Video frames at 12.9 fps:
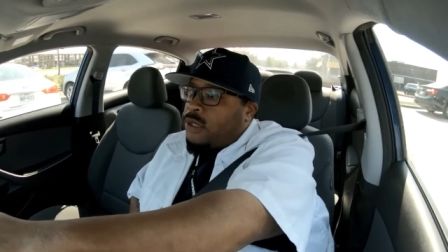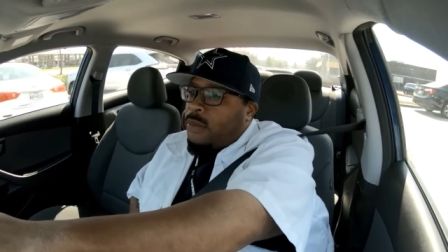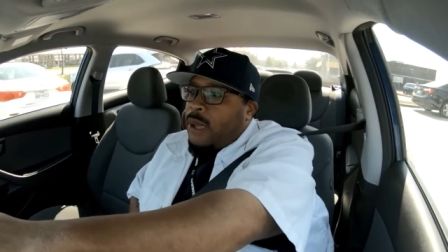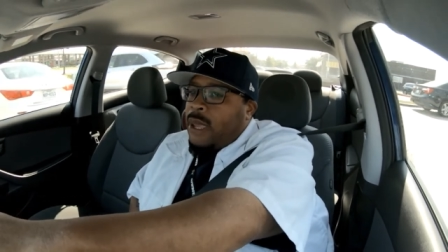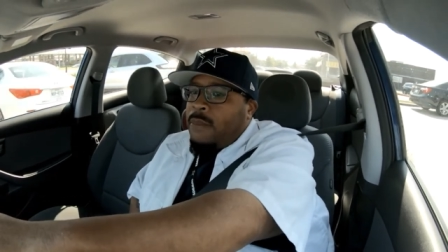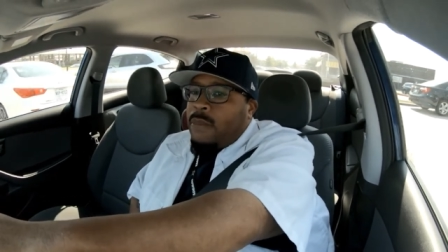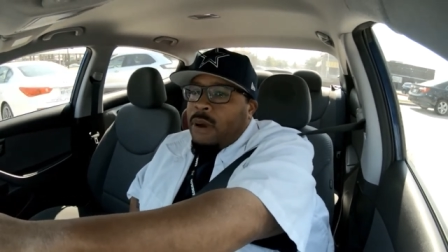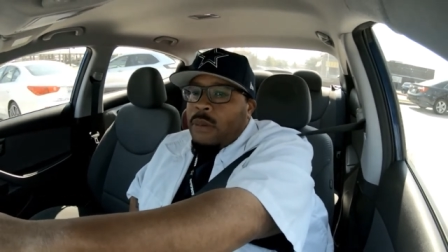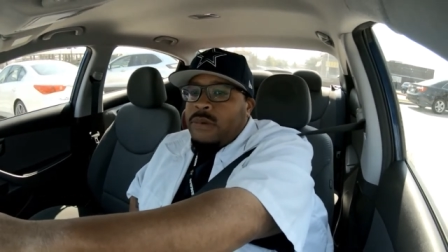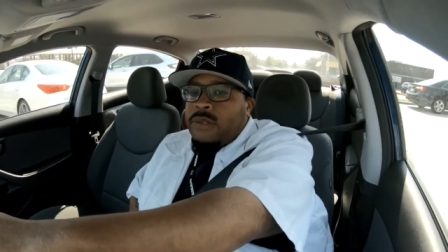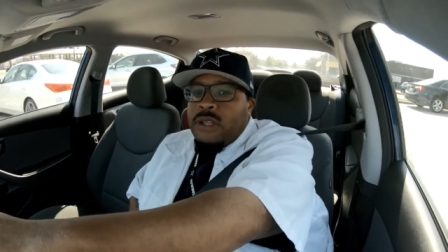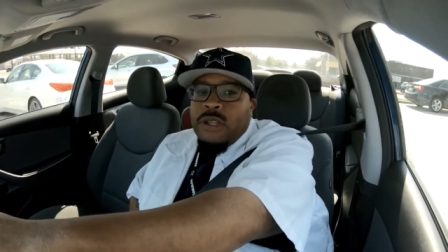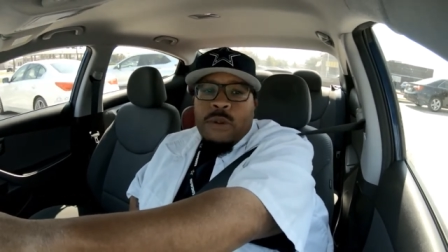the main
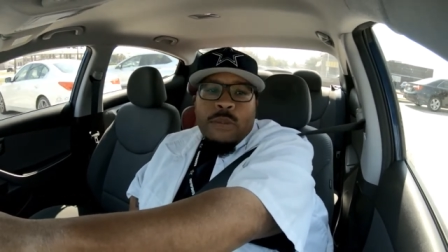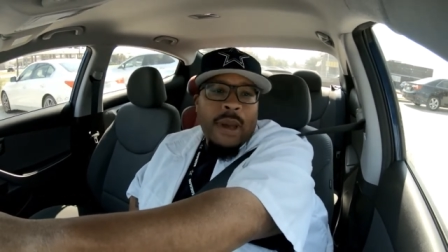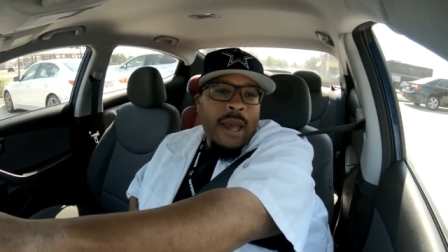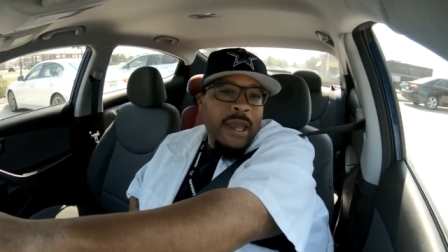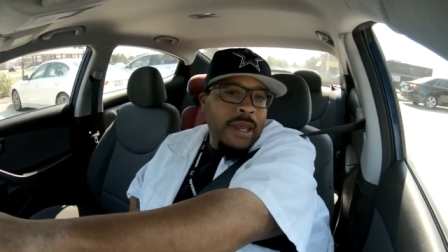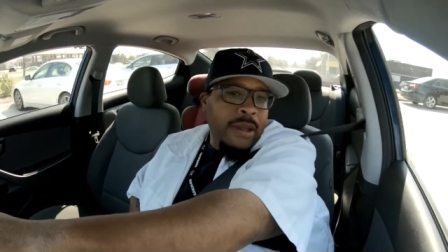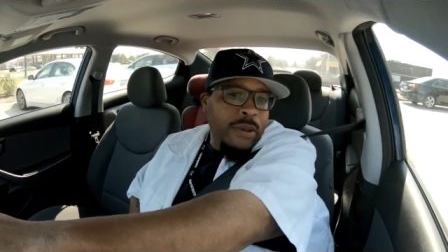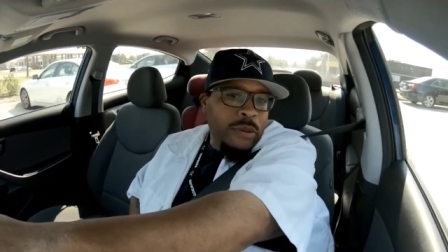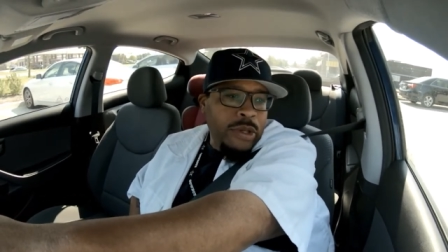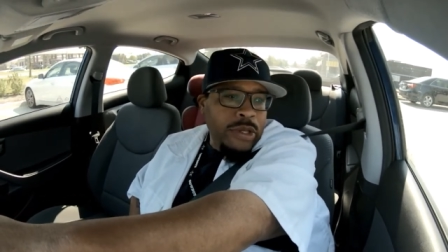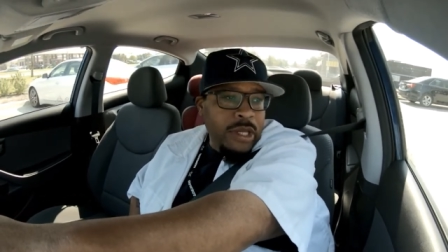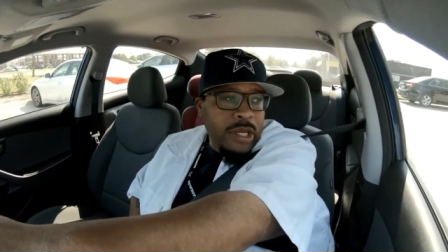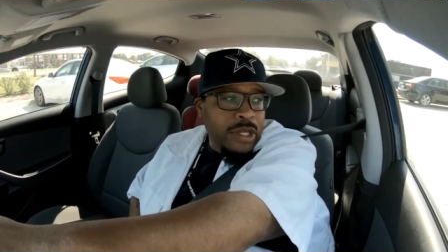purpose of you buying it,
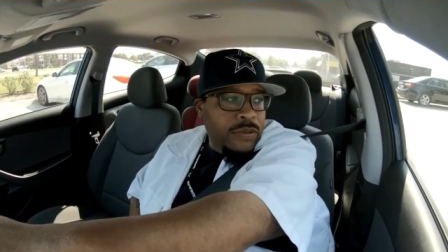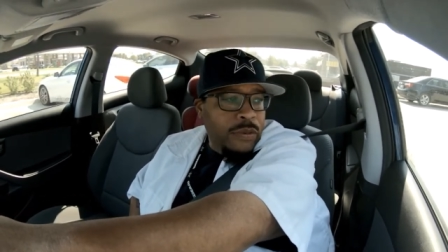is